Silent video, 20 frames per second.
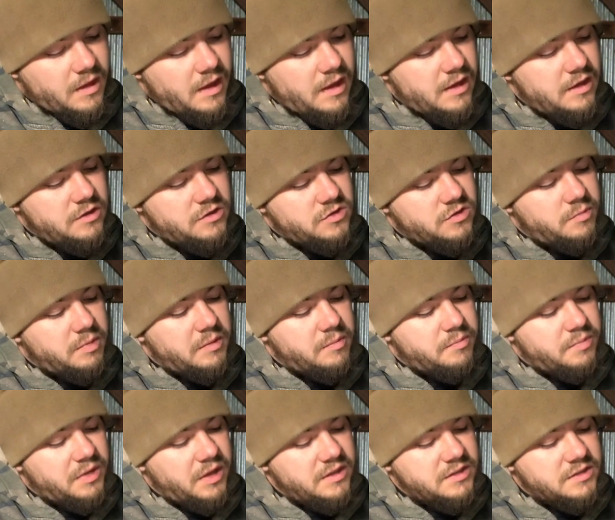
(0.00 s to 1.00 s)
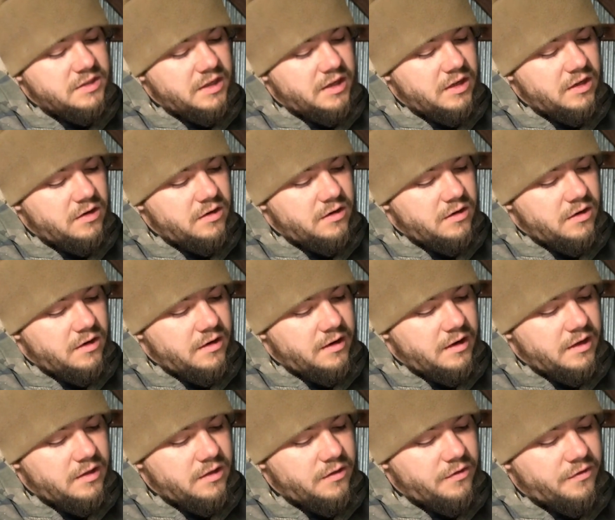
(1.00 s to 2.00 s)
it should be placed again
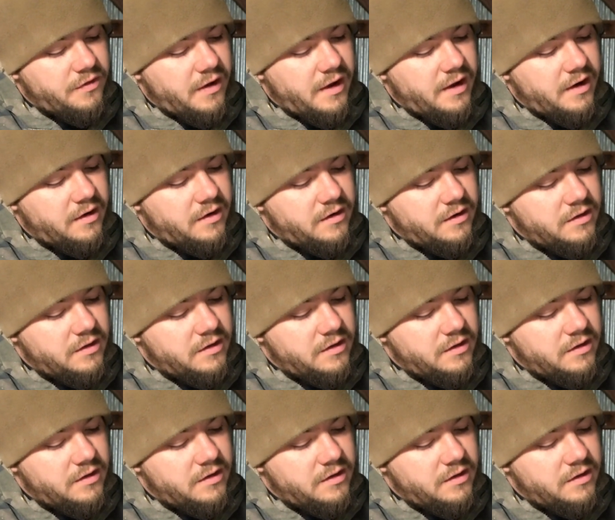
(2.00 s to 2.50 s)
in the fire,